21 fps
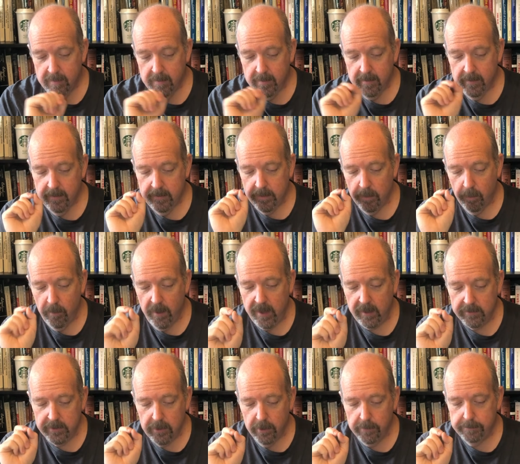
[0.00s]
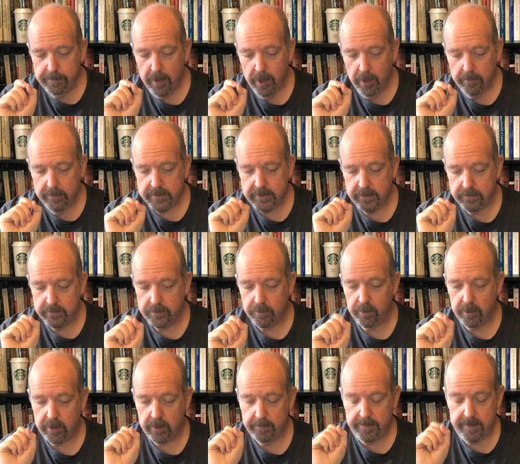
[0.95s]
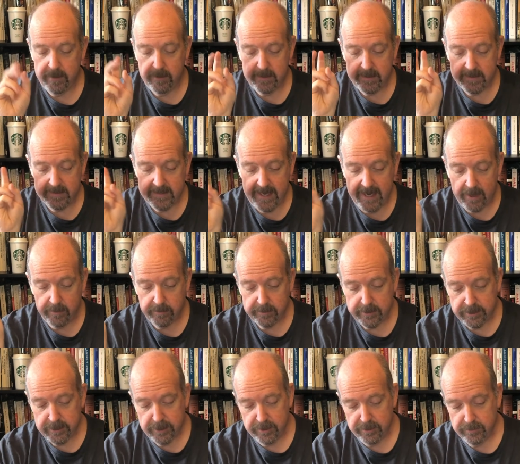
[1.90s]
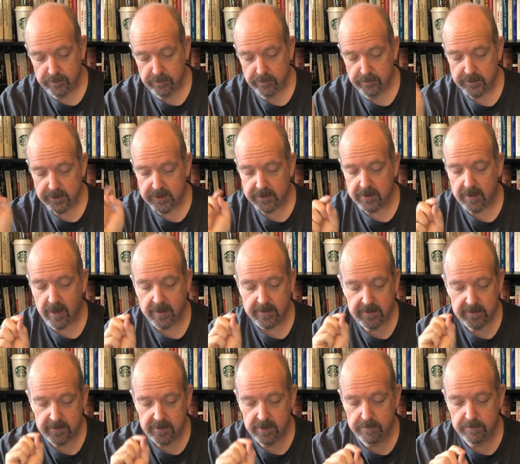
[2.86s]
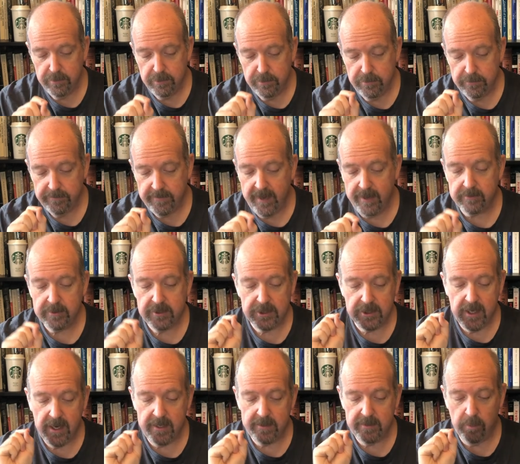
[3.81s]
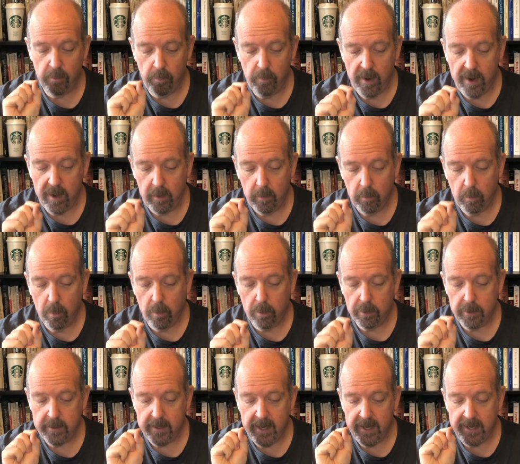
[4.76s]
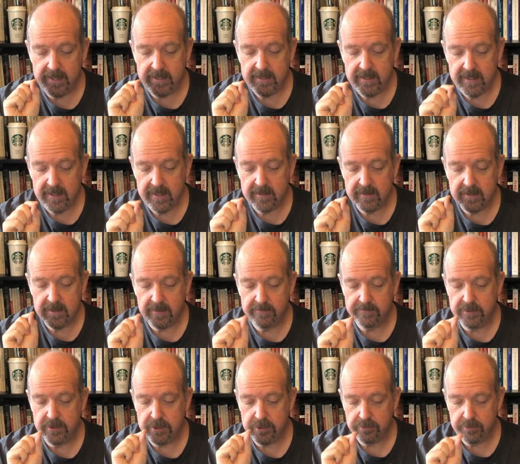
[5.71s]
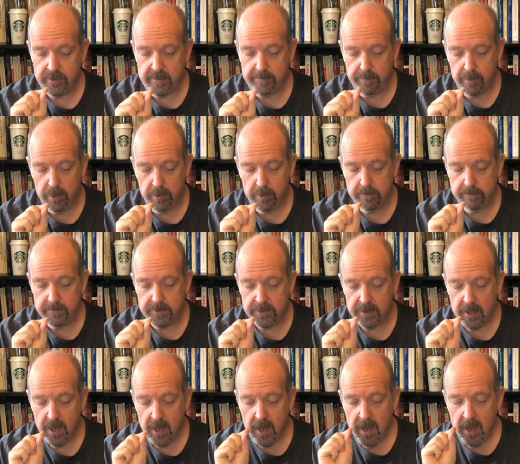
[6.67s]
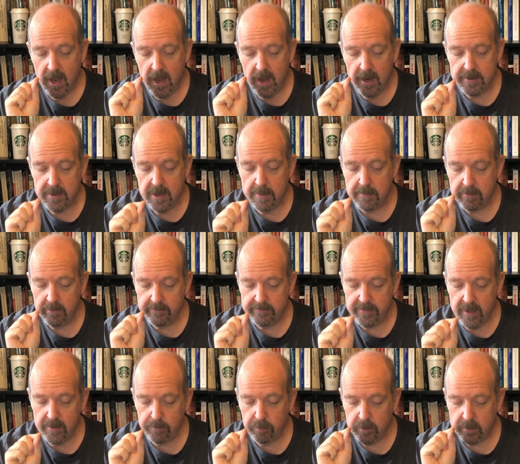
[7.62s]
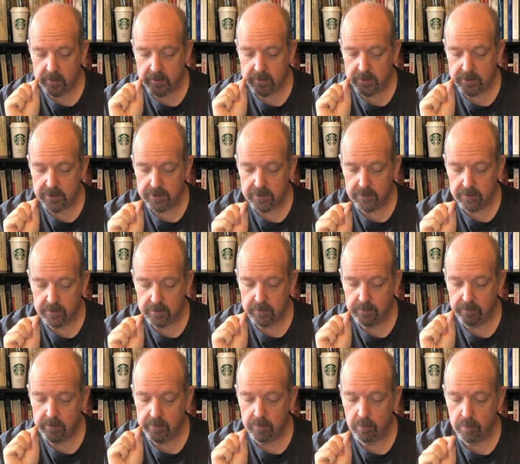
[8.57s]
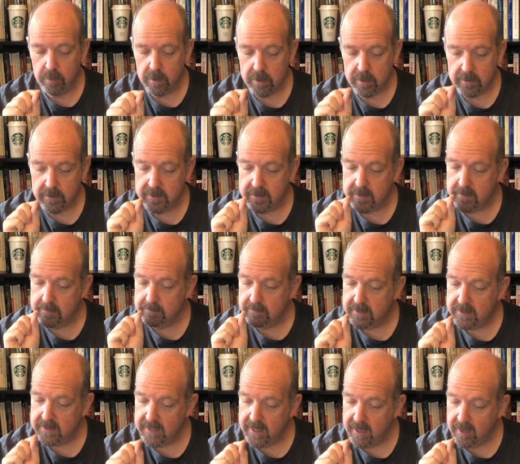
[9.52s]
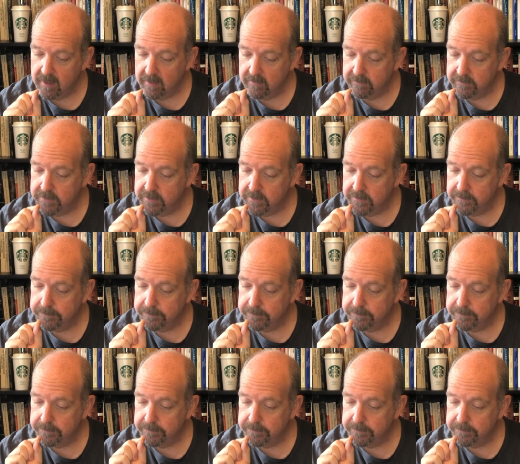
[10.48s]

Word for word: the well known poets whose work appeared in Tower 2 sought to move outside the well worn ideas of the street poems. A number of them were concerned with words themselves.